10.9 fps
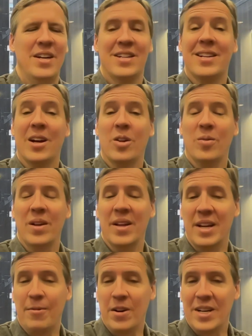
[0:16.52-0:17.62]
to tell a really
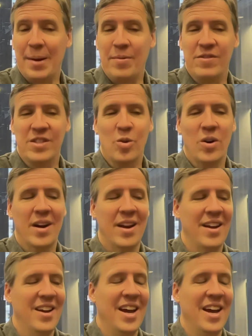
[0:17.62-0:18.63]
different type of story.